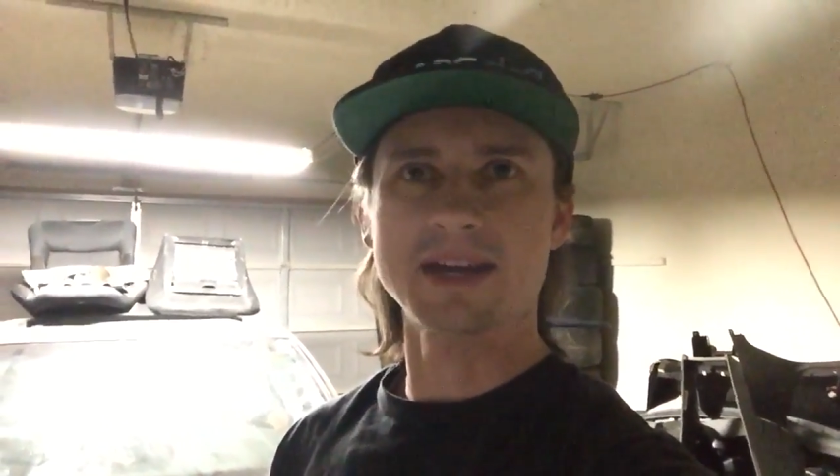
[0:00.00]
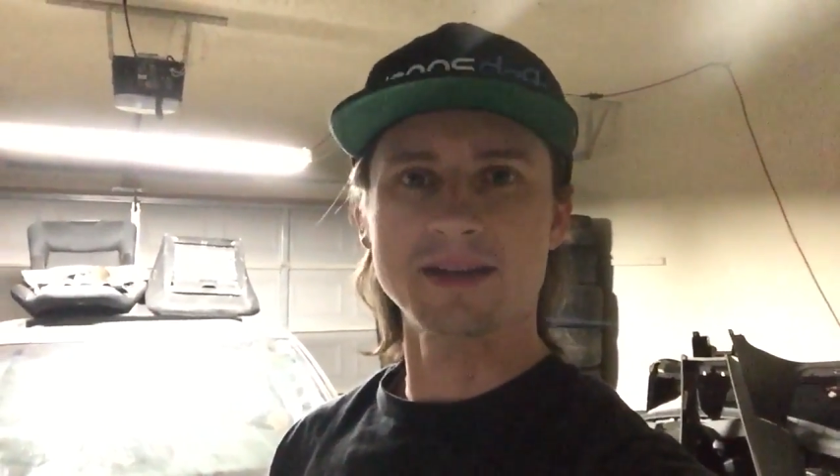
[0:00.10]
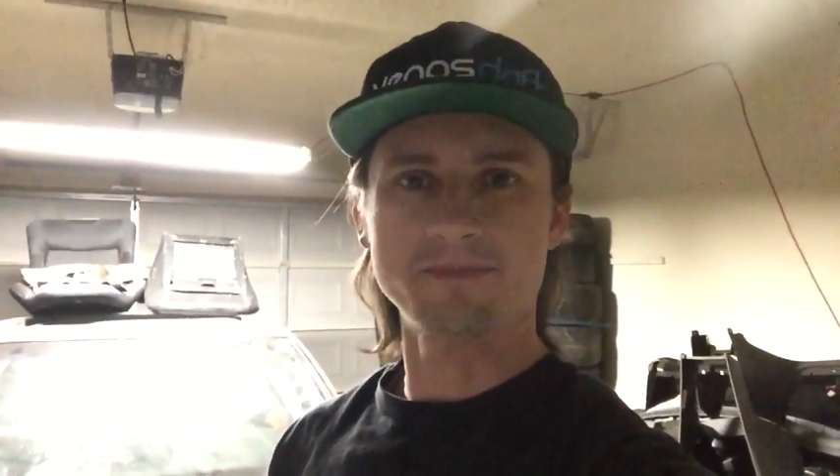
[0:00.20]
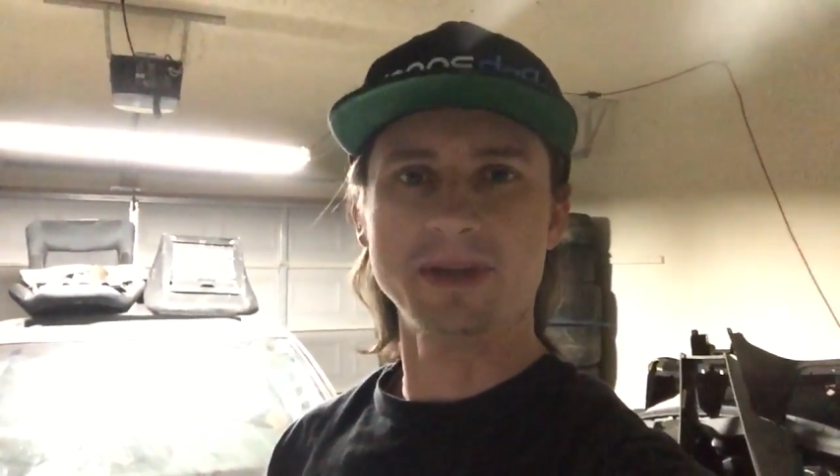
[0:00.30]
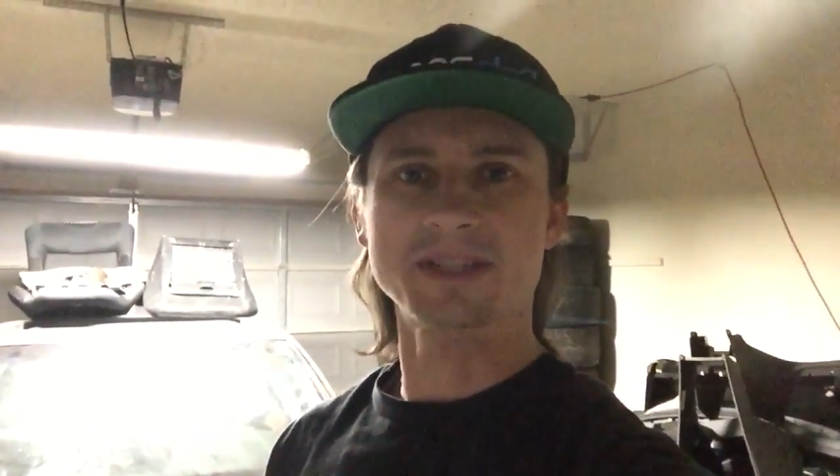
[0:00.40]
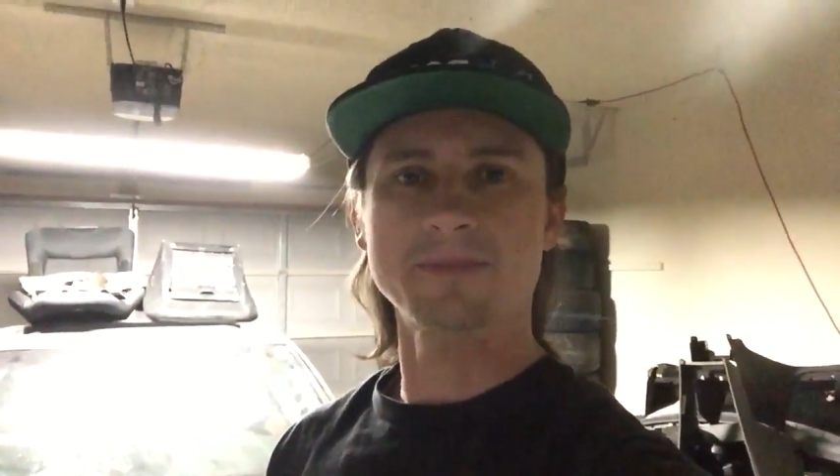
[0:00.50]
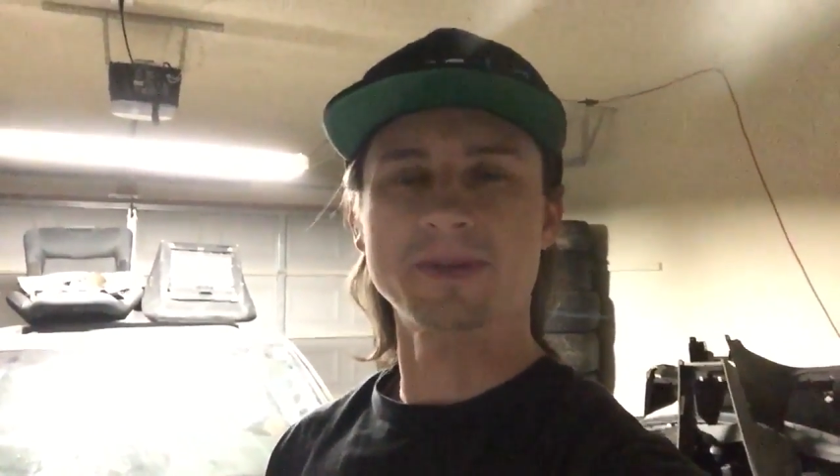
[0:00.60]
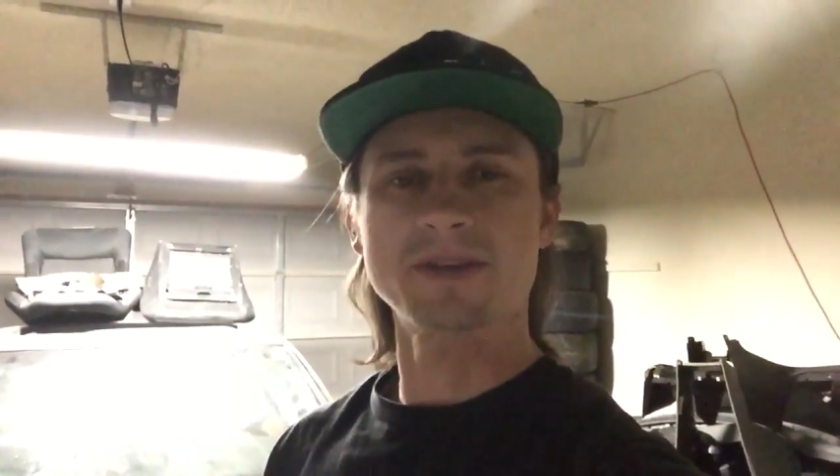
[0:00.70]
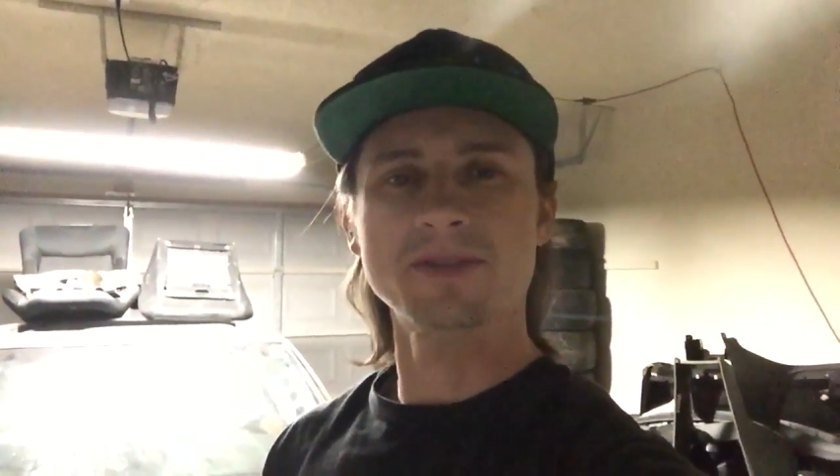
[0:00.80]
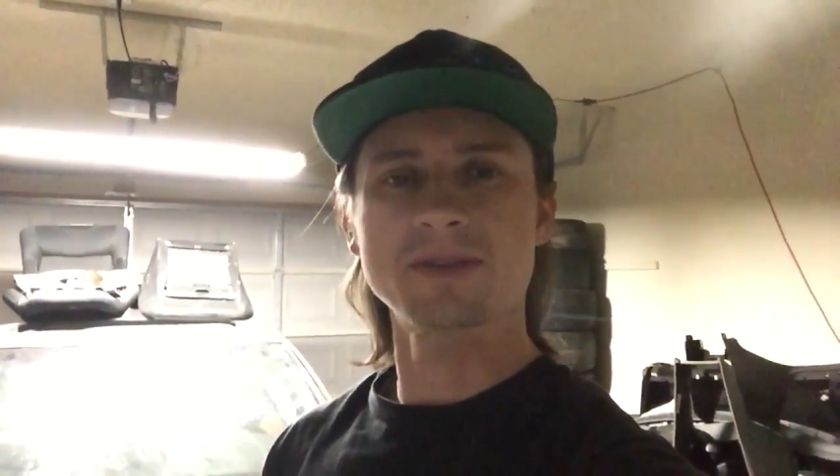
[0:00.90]
I picked
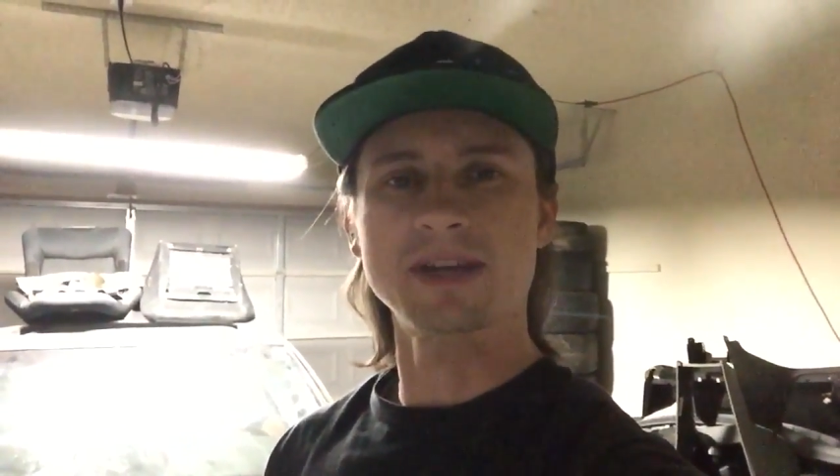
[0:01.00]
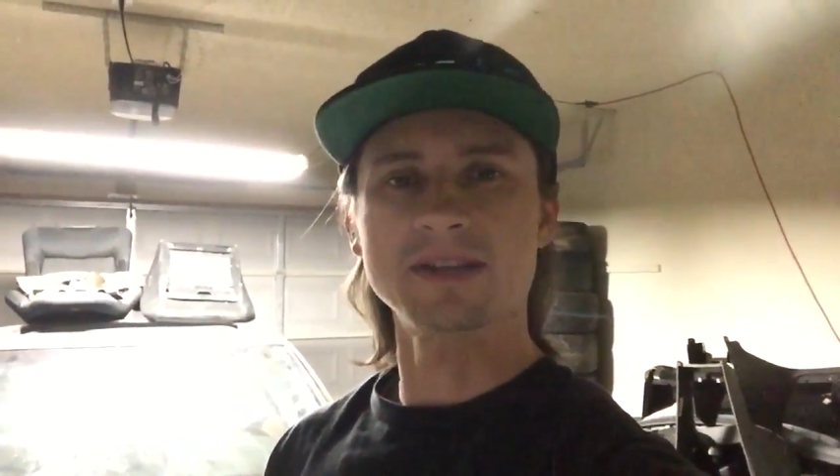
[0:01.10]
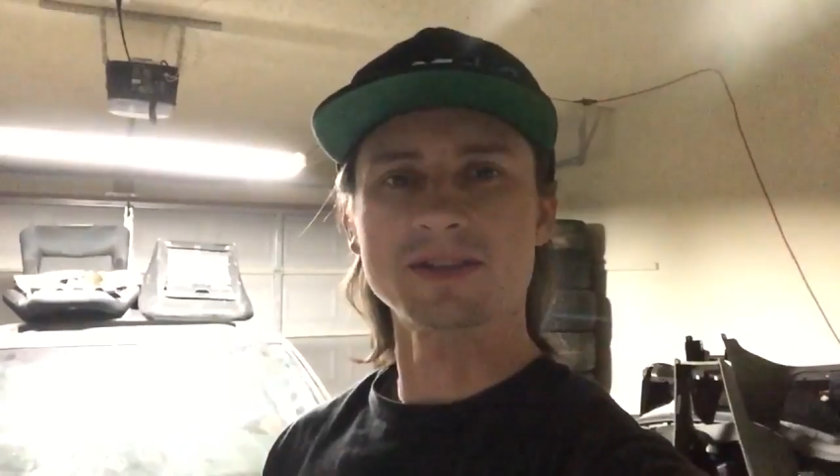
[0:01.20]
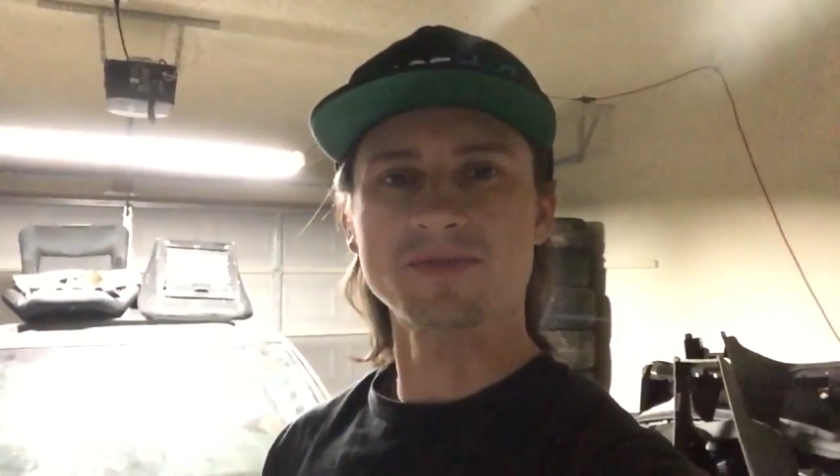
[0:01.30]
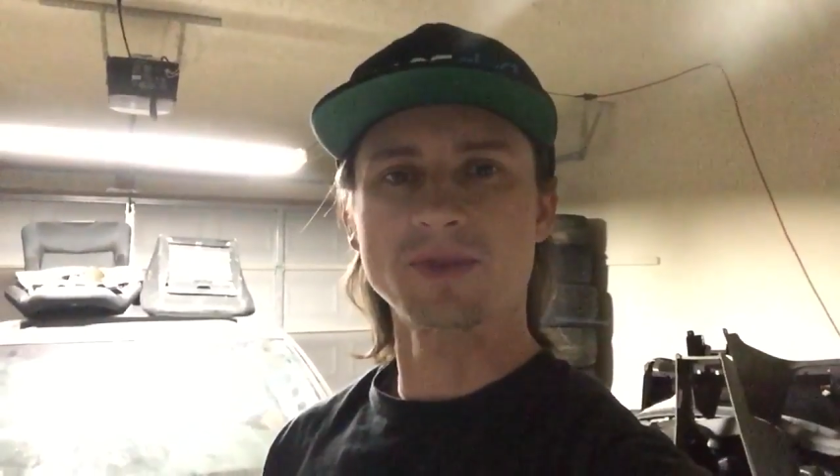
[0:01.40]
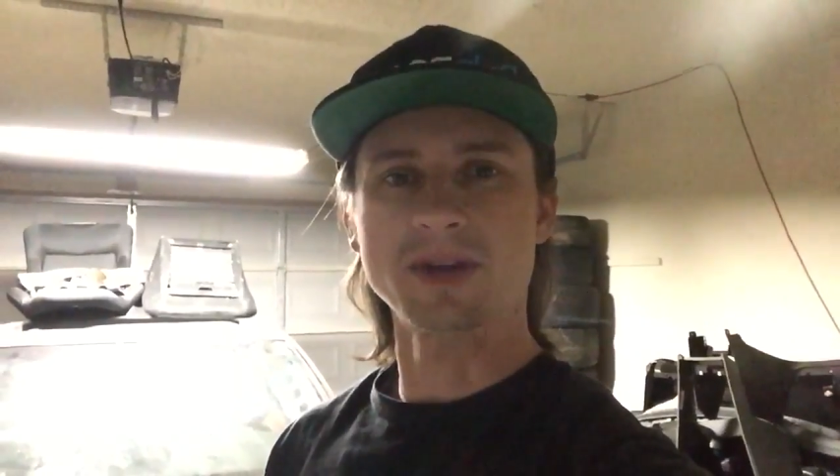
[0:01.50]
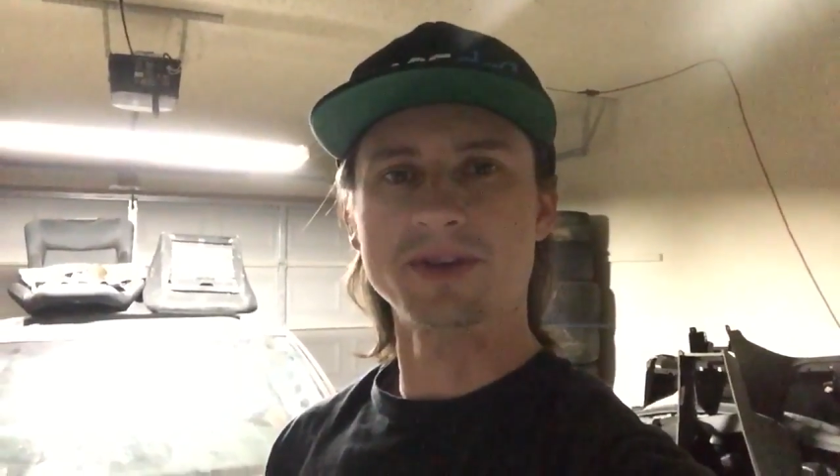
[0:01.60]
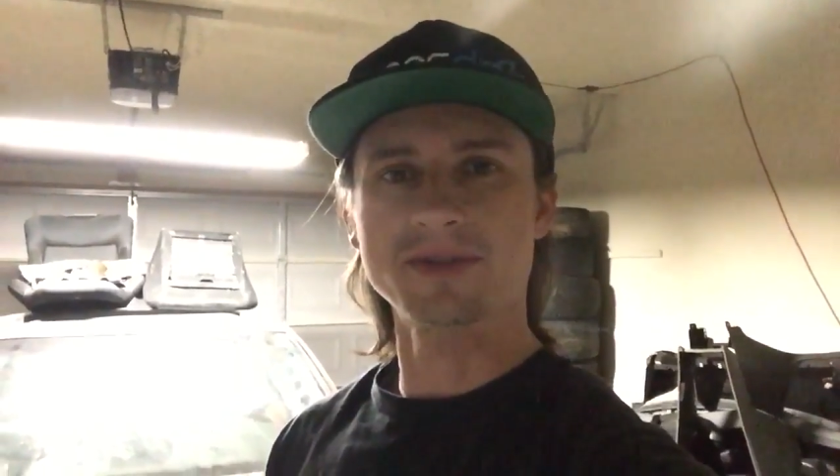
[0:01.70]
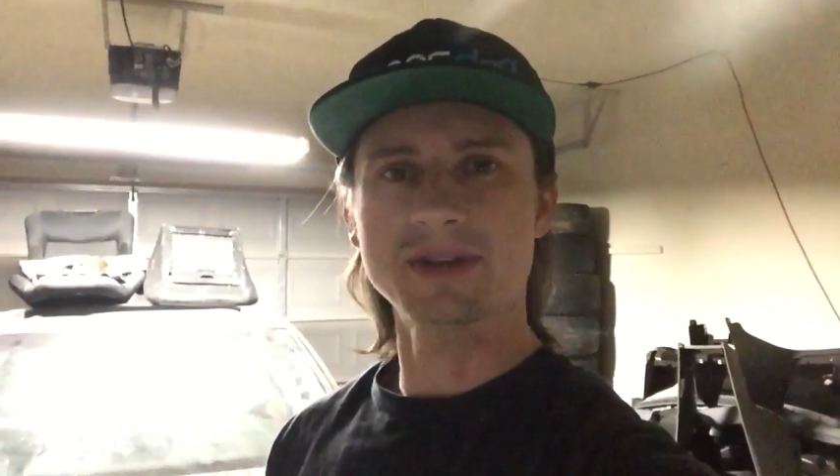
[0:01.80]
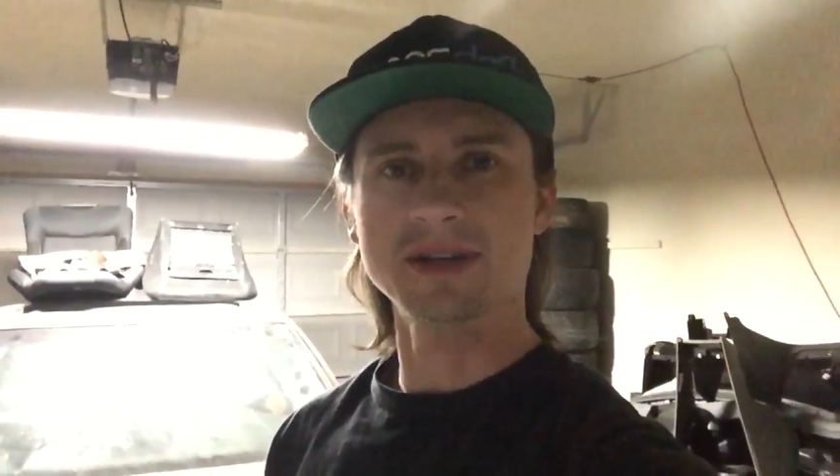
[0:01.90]
up another
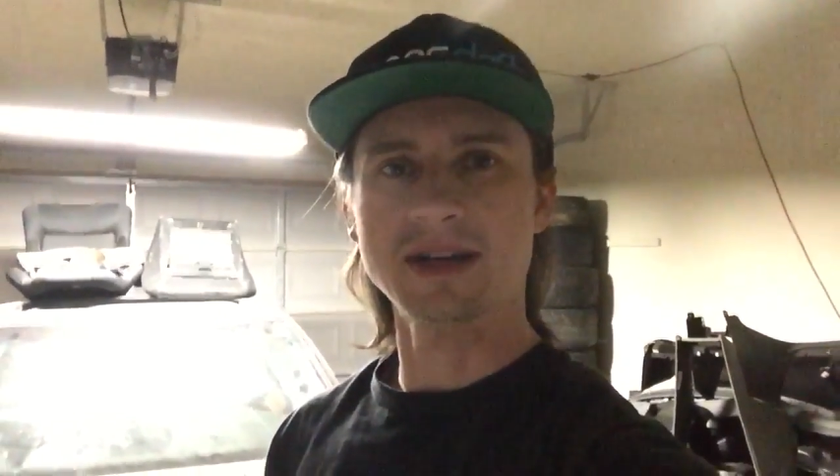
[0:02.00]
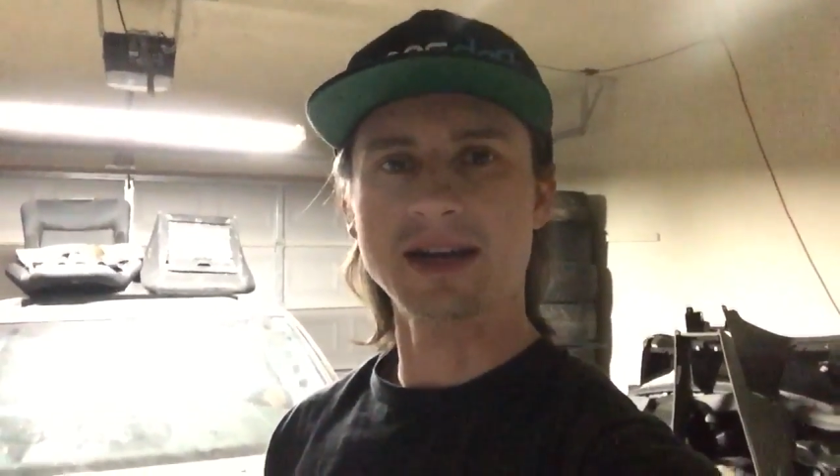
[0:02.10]
LS400.